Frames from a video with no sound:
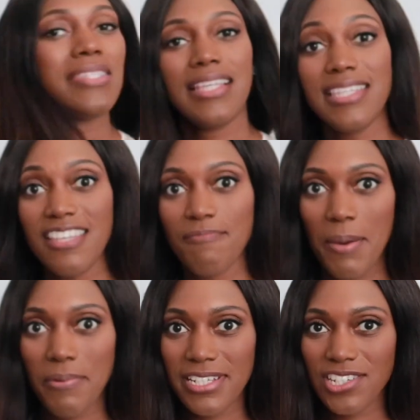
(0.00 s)
So let's see if my
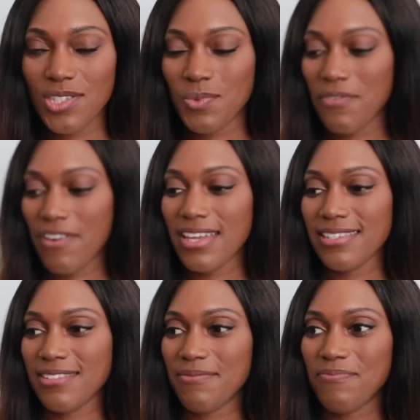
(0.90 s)
predictions were
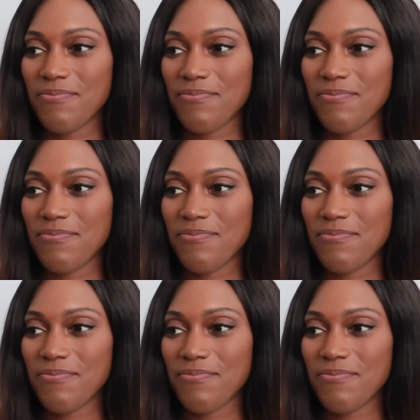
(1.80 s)
right.